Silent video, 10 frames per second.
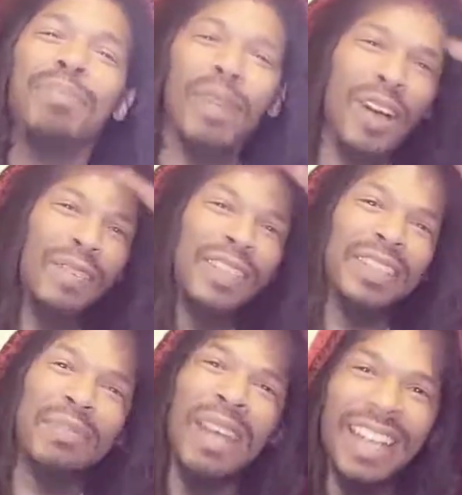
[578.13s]
Bother
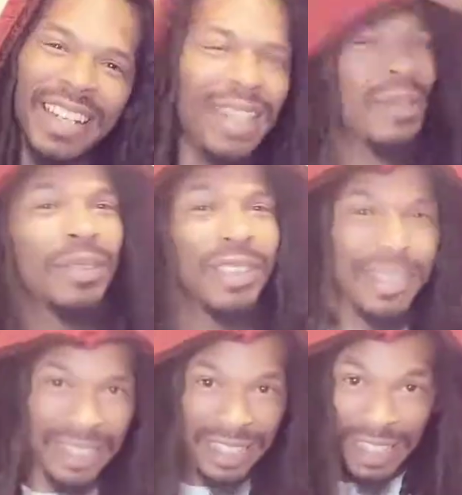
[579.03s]
somebody
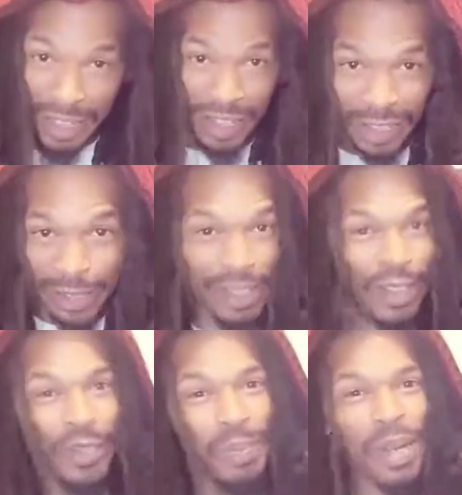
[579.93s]
else. You
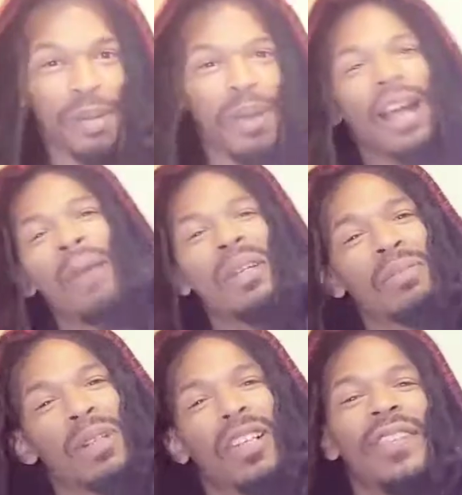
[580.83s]
know, pick up a
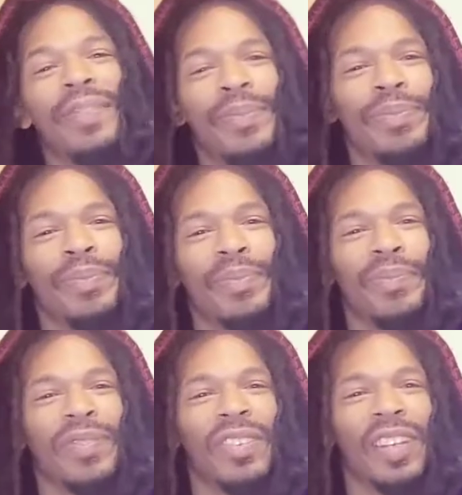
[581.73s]
comic book,
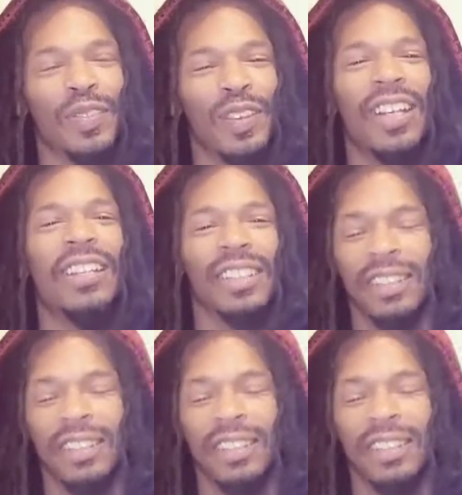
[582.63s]
all right?